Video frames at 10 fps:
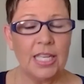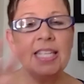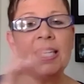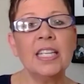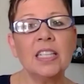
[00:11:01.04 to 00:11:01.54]

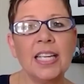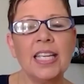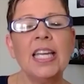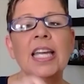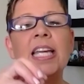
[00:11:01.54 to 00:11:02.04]

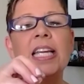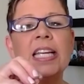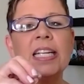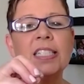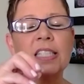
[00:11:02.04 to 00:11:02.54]
healing
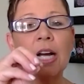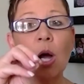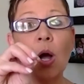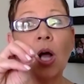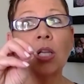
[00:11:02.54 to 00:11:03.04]
is
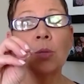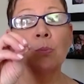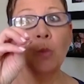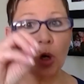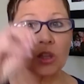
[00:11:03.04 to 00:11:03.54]

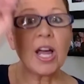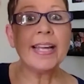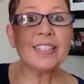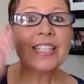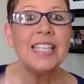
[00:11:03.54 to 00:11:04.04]
more
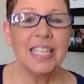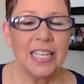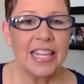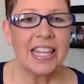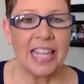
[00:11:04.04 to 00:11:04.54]
likely
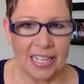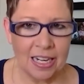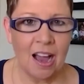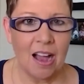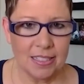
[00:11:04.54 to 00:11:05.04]
than
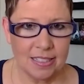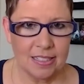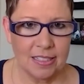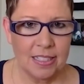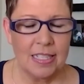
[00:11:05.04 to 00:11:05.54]
not.
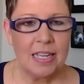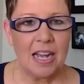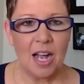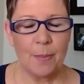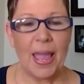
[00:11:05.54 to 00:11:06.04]

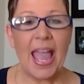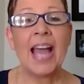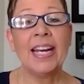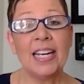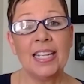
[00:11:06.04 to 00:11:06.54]
And
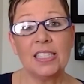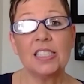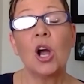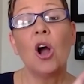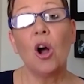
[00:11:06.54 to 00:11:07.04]
it
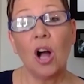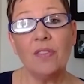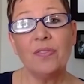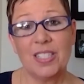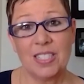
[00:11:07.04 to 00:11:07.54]
is
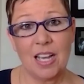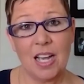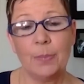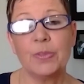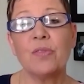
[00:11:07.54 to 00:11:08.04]

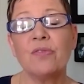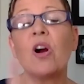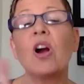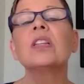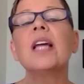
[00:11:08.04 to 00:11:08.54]
oftentimes
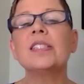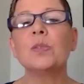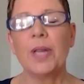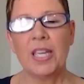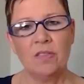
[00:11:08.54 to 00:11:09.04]
far less
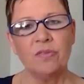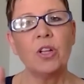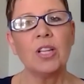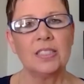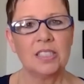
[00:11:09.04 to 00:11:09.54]

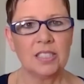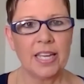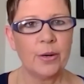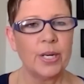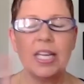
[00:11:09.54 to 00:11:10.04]
painful and
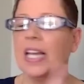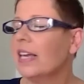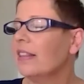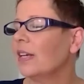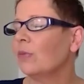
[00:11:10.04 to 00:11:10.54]
scary
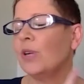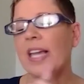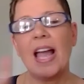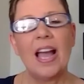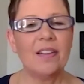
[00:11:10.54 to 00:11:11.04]
than
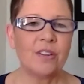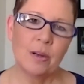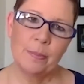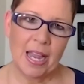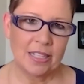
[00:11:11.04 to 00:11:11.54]
we ever
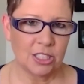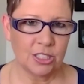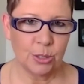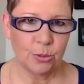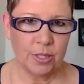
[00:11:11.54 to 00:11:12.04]

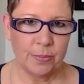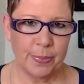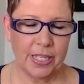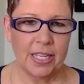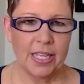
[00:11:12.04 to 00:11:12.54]
imagined it would
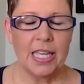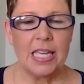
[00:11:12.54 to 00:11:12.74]
be.